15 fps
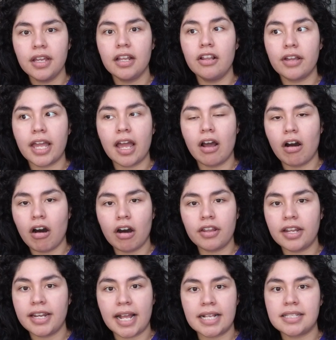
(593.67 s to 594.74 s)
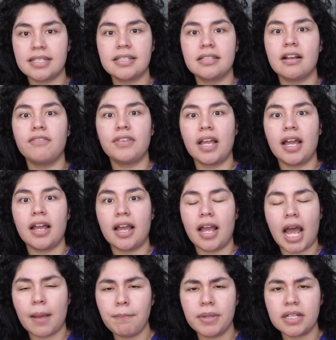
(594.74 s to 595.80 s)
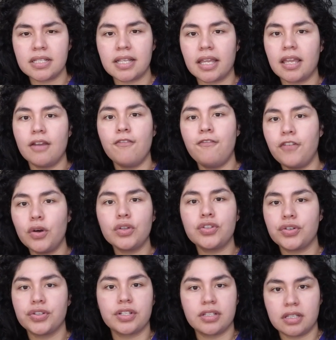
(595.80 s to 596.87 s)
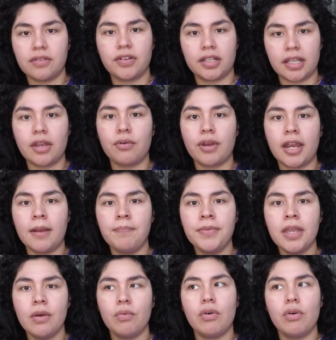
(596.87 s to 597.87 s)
Look at all the nasty stuff that happens, like it filters and stuff like that, right?